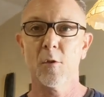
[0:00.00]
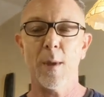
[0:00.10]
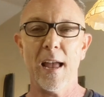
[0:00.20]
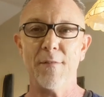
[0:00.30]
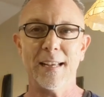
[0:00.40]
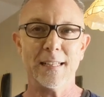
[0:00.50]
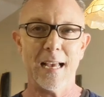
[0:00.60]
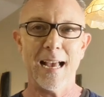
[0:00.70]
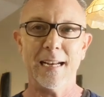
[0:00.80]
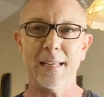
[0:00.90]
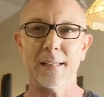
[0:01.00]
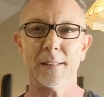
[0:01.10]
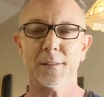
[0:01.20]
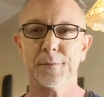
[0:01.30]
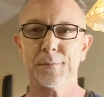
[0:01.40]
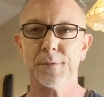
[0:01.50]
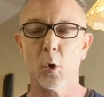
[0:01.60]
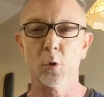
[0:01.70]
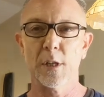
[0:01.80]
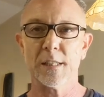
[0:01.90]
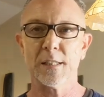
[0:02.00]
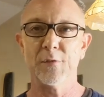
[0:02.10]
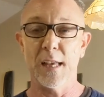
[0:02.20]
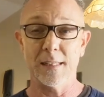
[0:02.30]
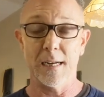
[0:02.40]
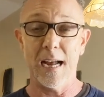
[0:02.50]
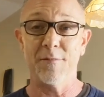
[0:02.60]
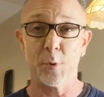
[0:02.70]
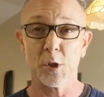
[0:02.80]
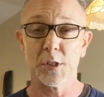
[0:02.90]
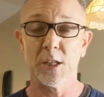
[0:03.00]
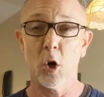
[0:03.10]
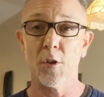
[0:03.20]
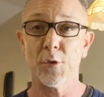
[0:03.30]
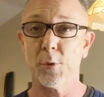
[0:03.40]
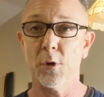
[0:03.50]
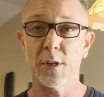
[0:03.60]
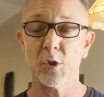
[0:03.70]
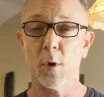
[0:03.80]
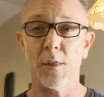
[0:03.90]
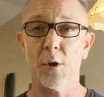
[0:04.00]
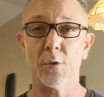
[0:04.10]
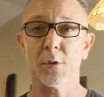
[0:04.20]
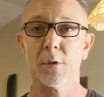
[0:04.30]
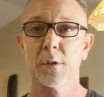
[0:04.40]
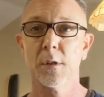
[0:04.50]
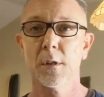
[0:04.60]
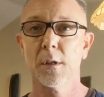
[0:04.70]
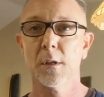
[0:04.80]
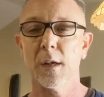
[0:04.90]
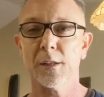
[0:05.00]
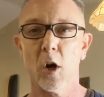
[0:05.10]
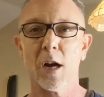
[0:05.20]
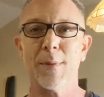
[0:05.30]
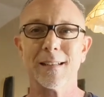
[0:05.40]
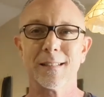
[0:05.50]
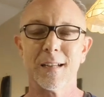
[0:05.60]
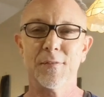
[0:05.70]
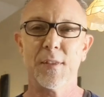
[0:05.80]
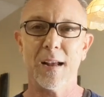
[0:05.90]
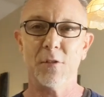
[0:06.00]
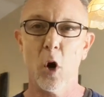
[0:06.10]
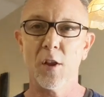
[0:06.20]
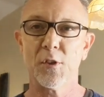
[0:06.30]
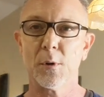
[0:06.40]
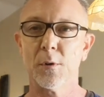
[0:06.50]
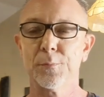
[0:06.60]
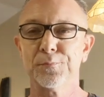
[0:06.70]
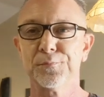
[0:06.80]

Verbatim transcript: You may have anxiety. There's a whole list of things that I've personally gone through, each one of those I talk about stuff that I've gone through.